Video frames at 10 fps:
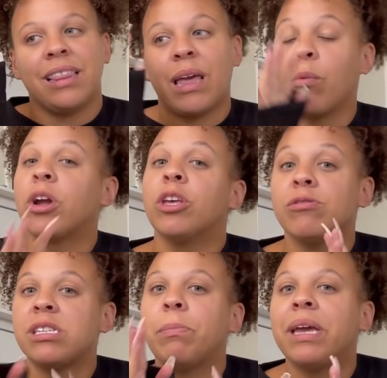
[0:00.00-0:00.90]
they weren't
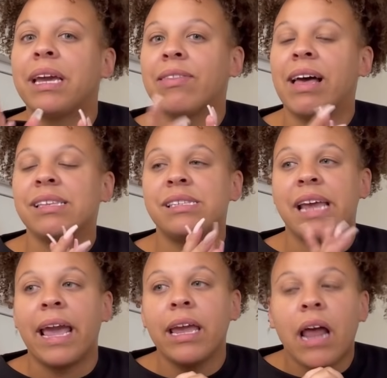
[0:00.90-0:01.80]
used to being in that
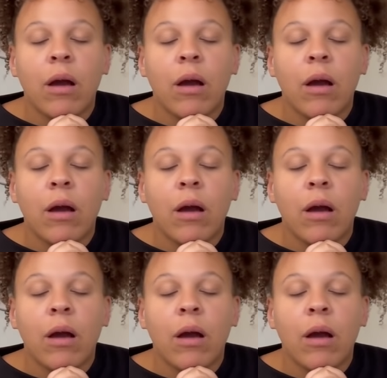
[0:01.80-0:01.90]
state,